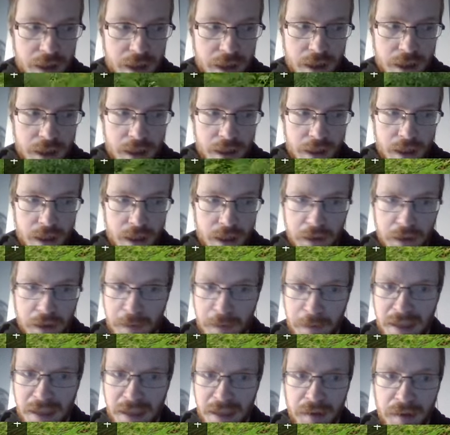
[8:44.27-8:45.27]
it could be
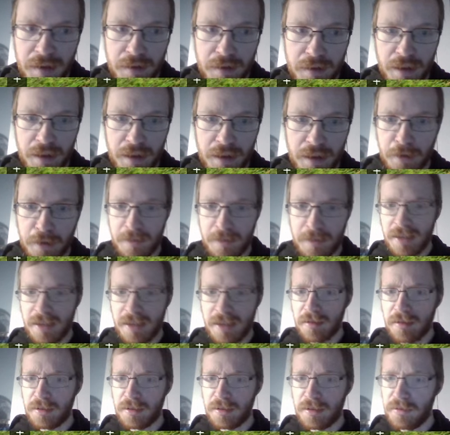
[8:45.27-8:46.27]
it could be East
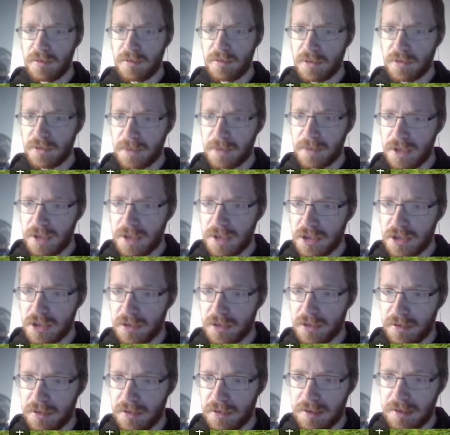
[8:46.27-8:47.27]
Coast Malaysia,
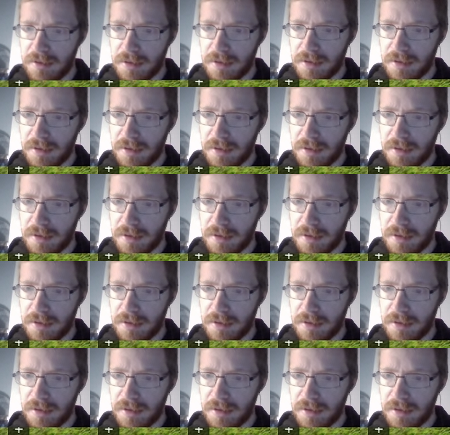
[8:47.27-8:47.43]
honestly,